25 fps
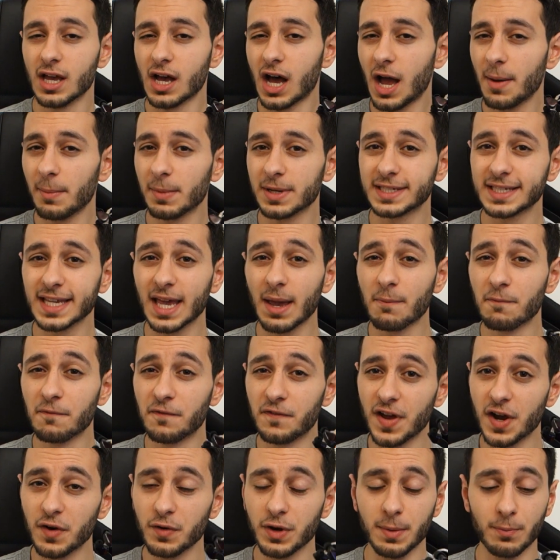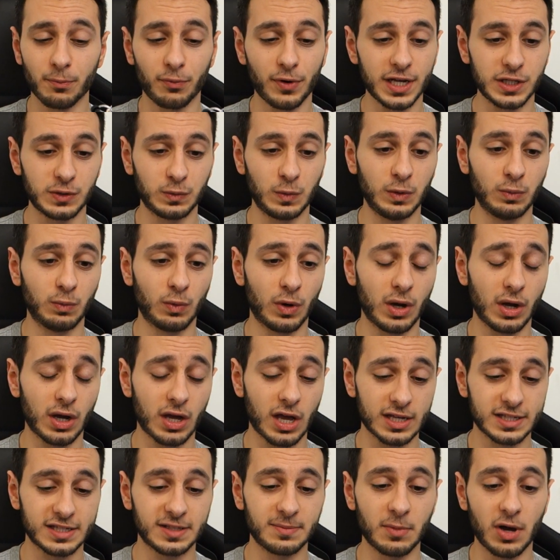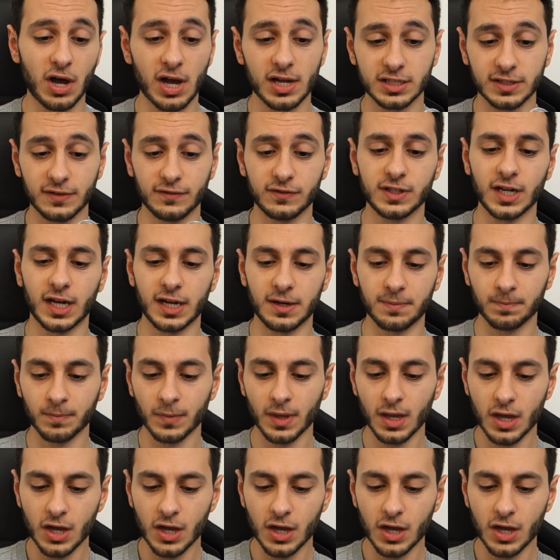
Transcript: I must say I'm very impressed with what Custom Art have done.